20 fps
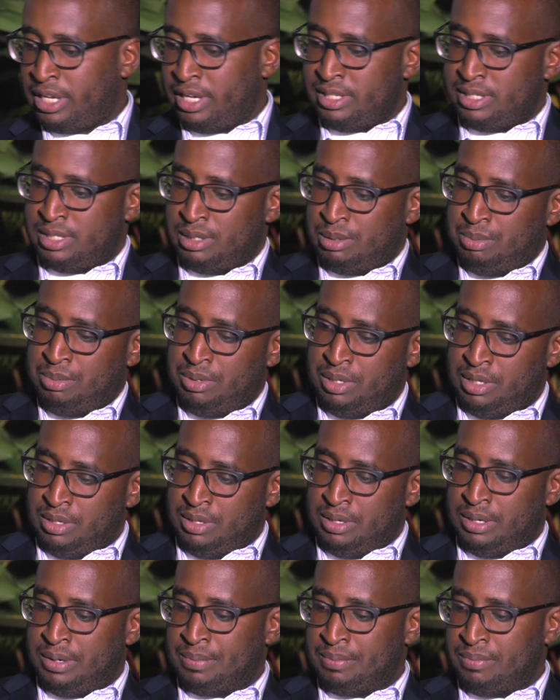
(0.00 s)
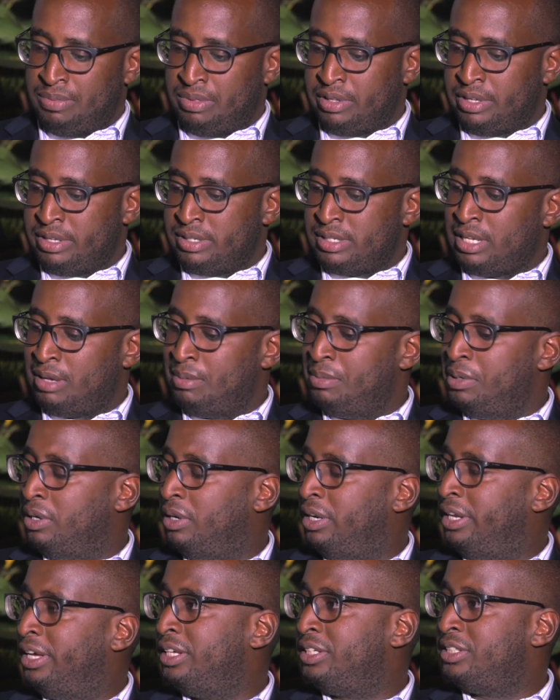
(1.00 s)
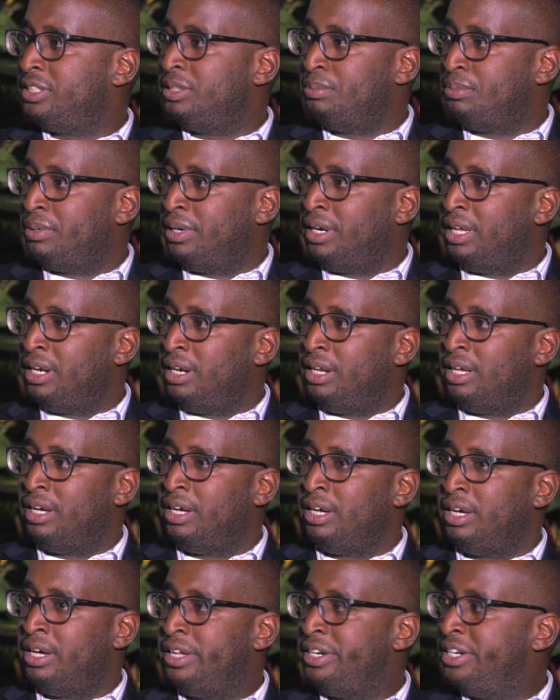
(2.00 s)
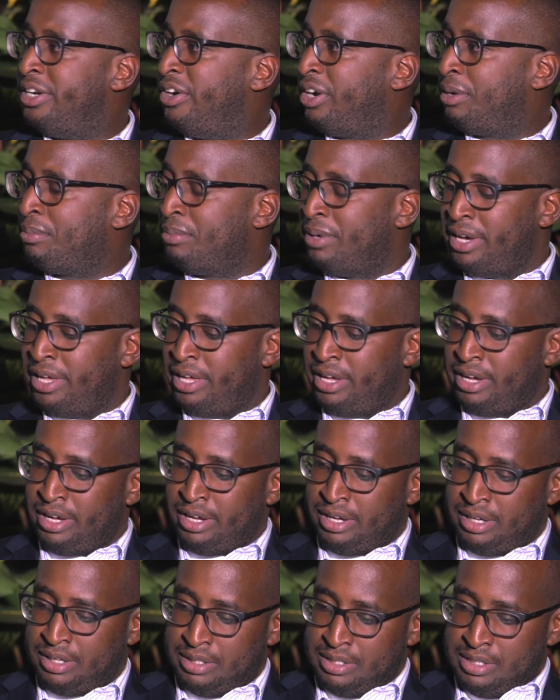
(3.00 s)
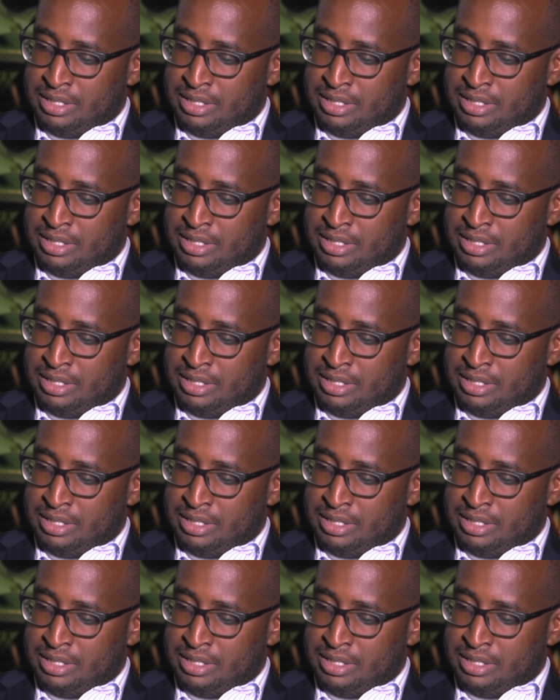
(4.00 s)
KCB, Samuel H. Impala, Derek Maya,